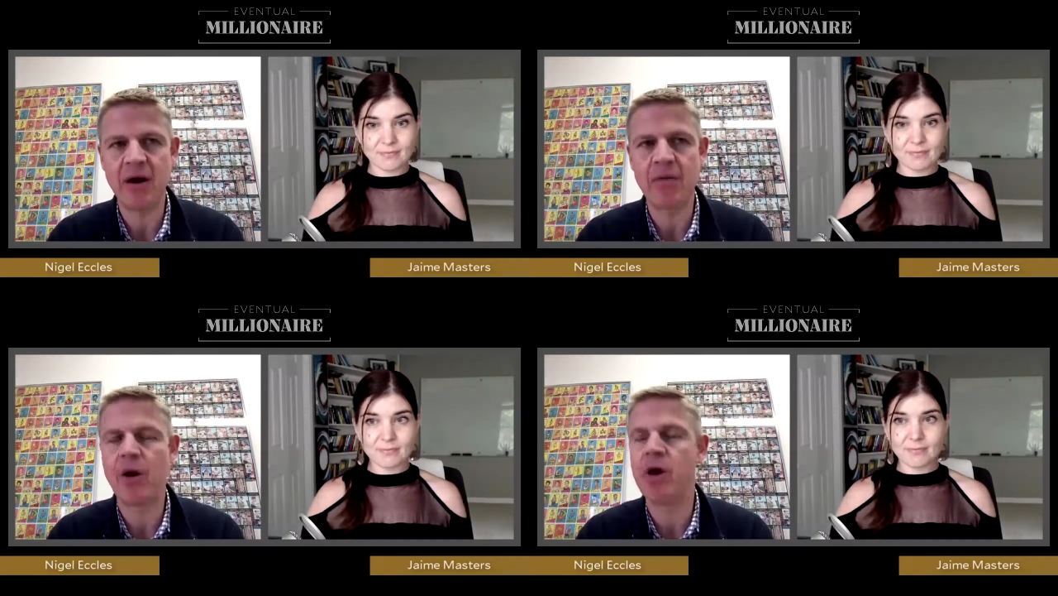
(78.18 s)

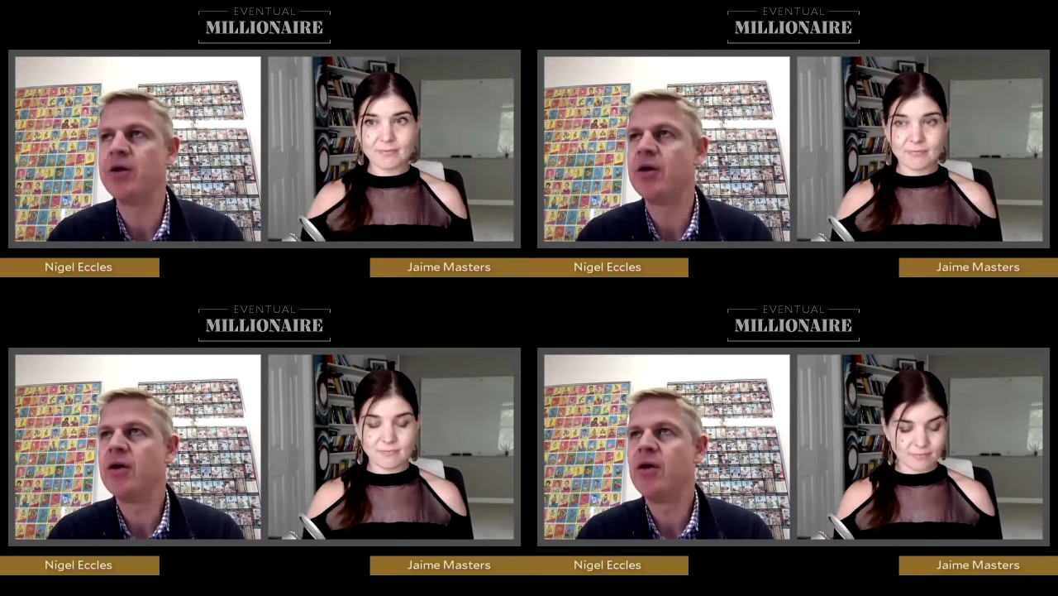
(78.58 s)

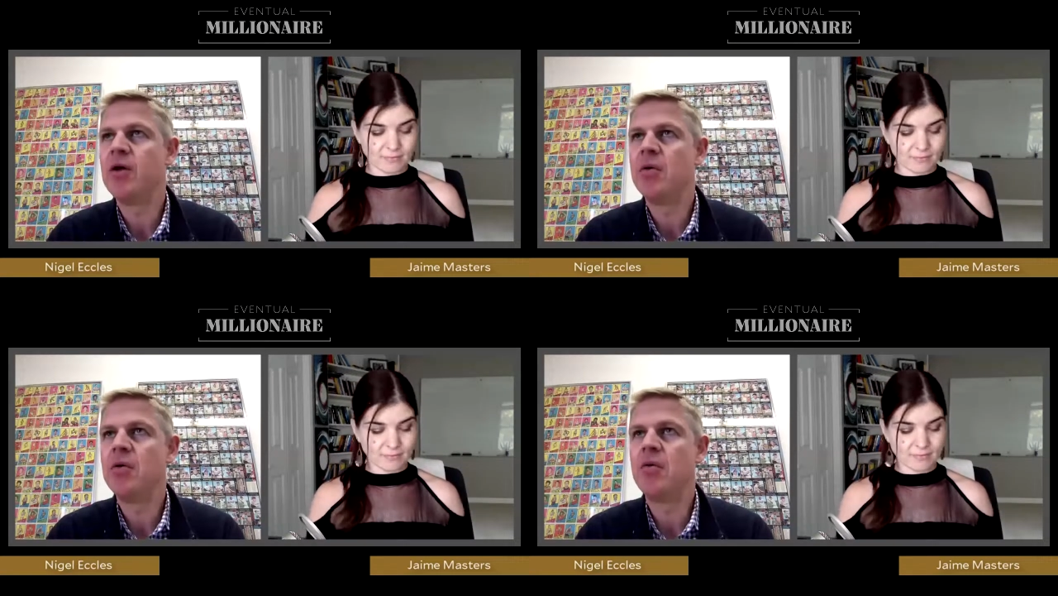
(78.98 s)
Speaker 1: about
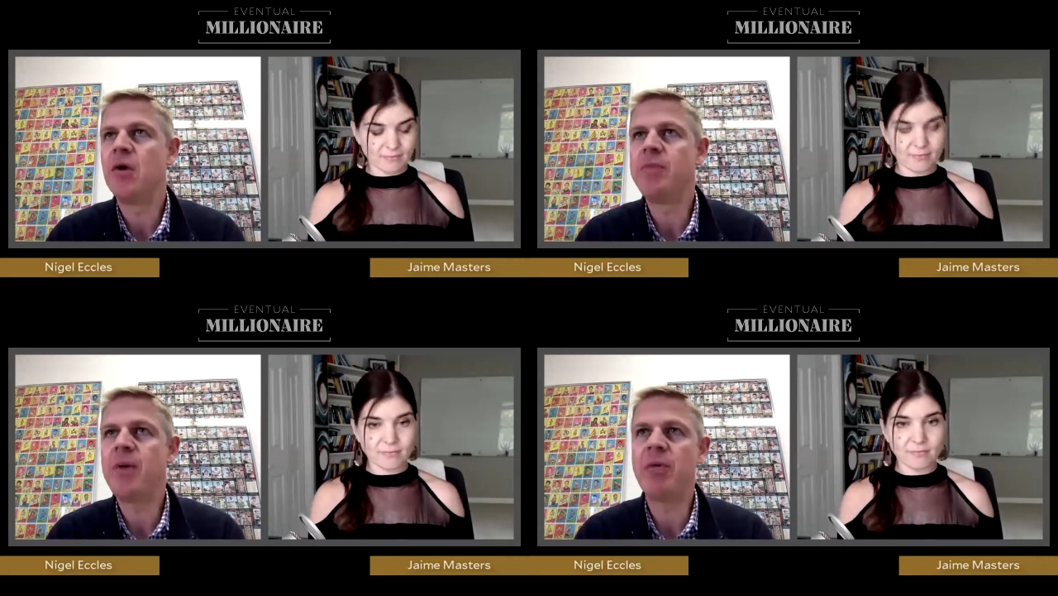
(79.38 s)

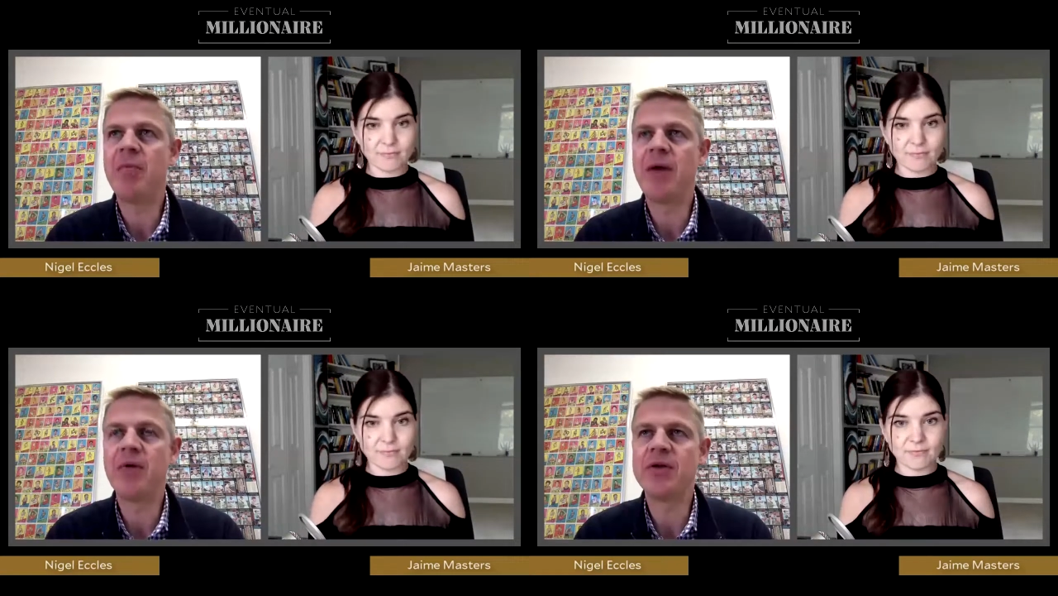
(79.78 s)
what people
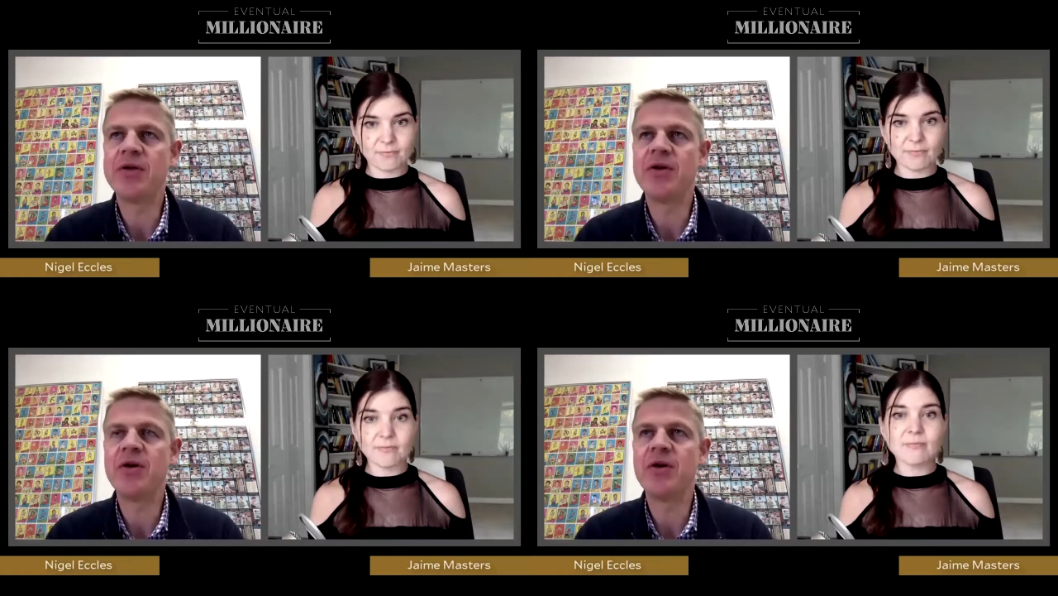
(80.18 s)
might want
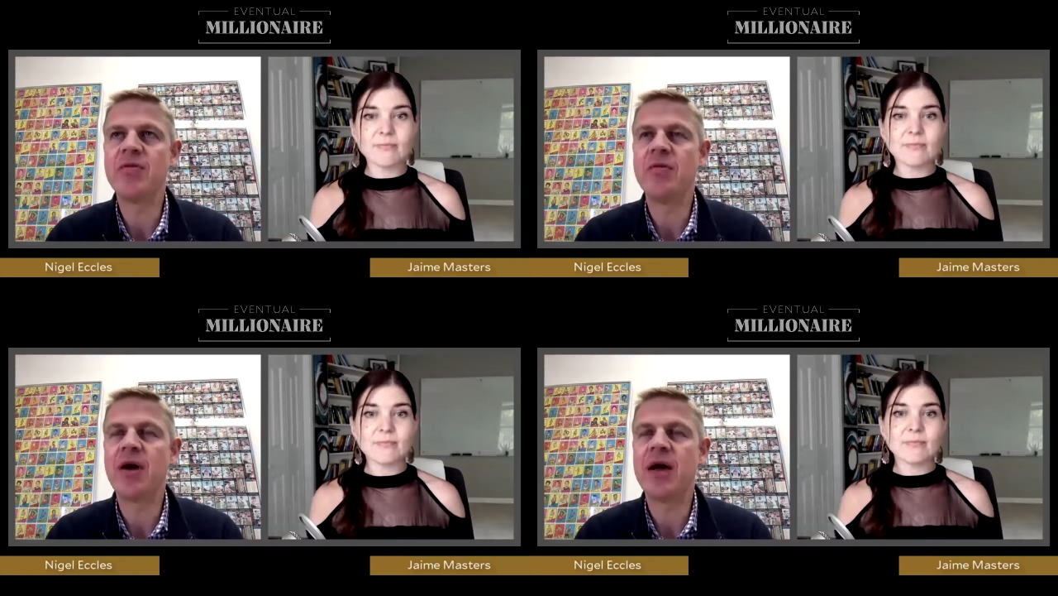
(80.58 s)
to
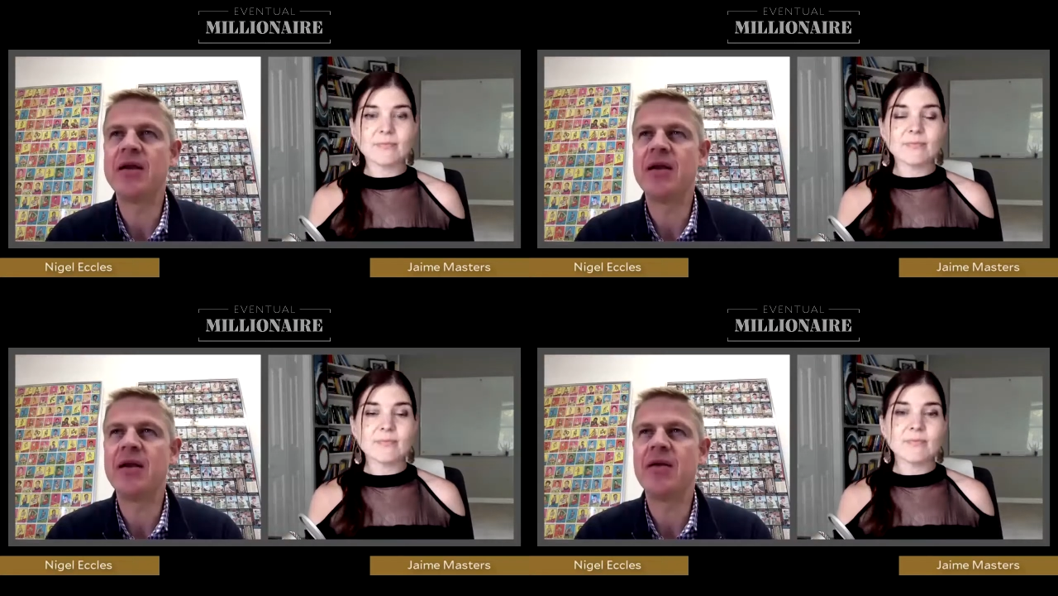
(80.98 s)
do,
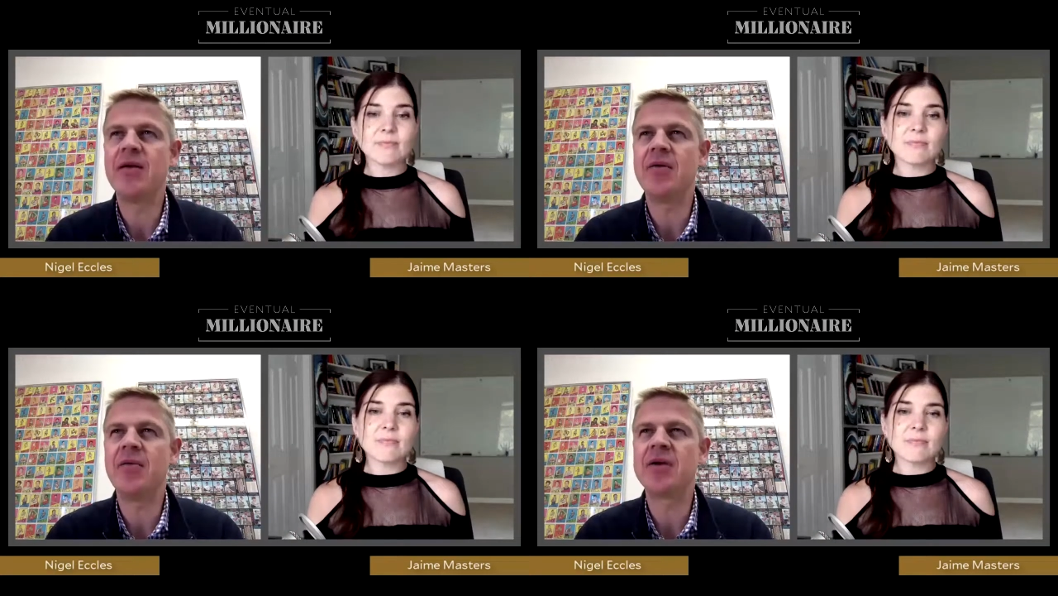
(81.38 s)
and
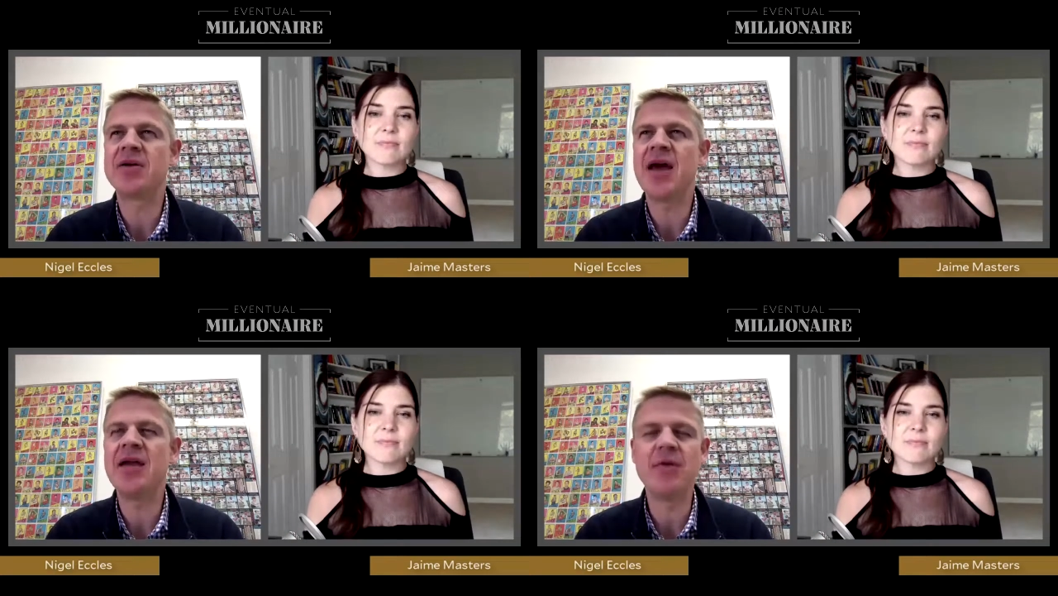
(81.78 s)

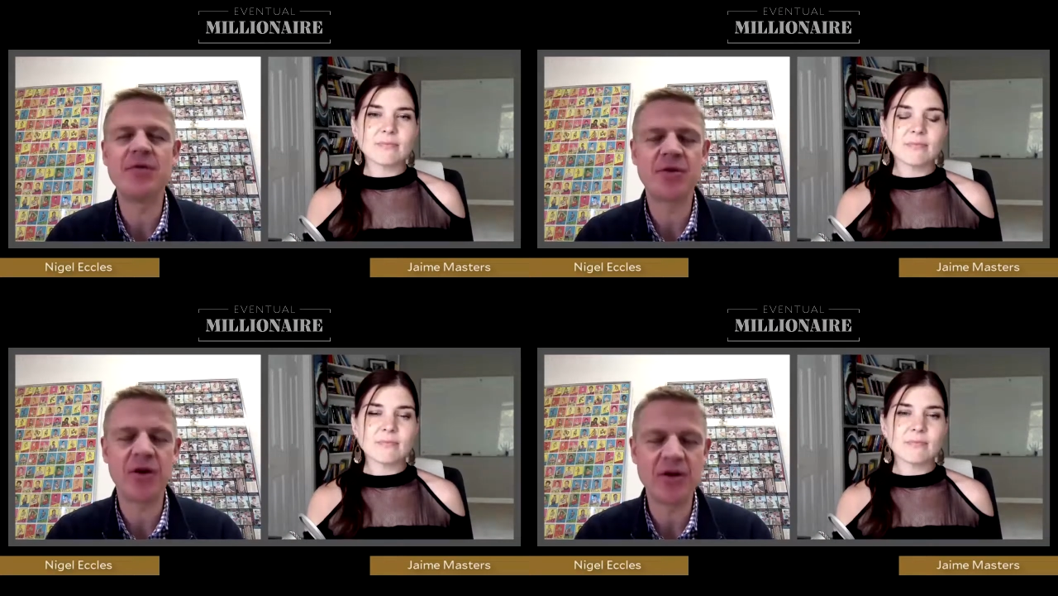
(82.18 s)
what kind of
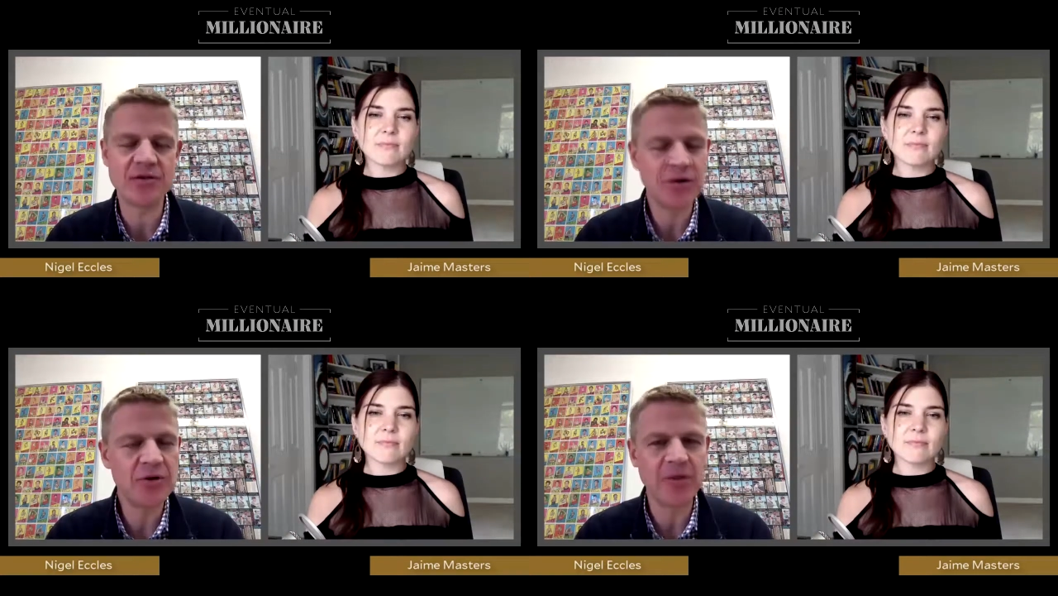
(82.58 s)
moves around
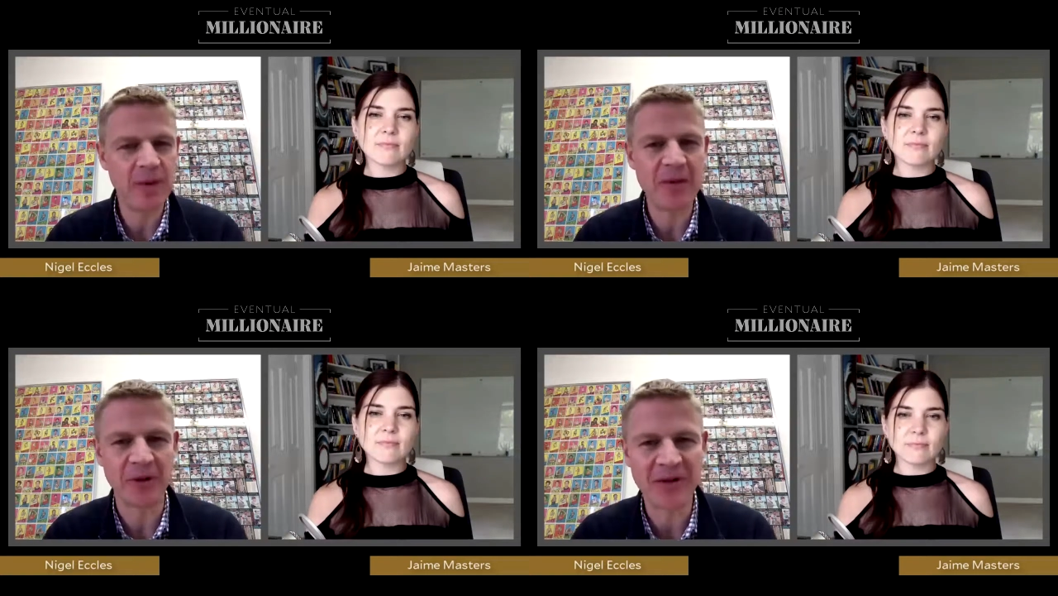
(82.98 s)
is who are the
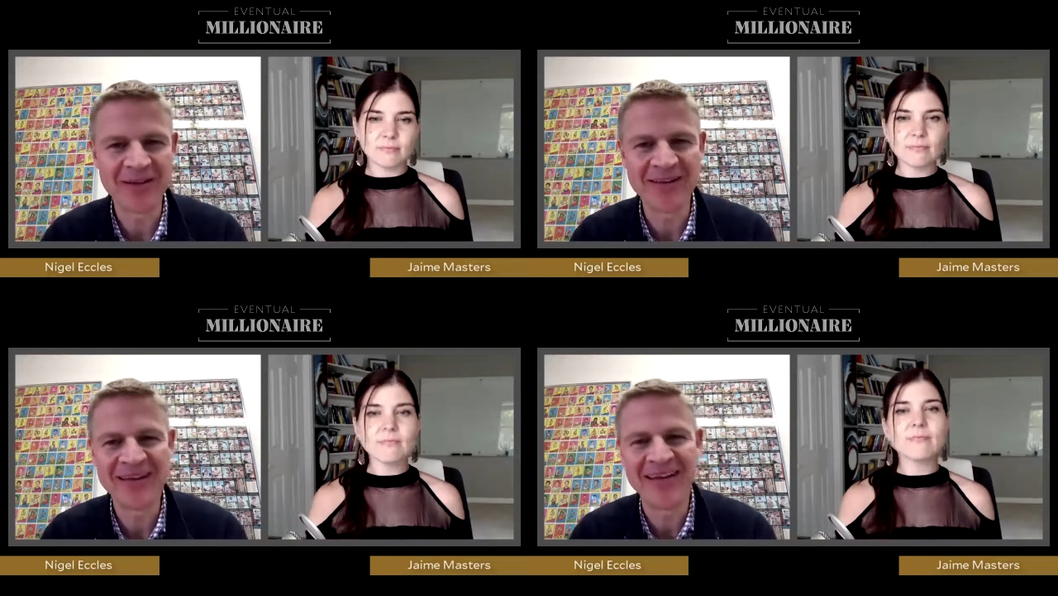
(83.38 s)
people,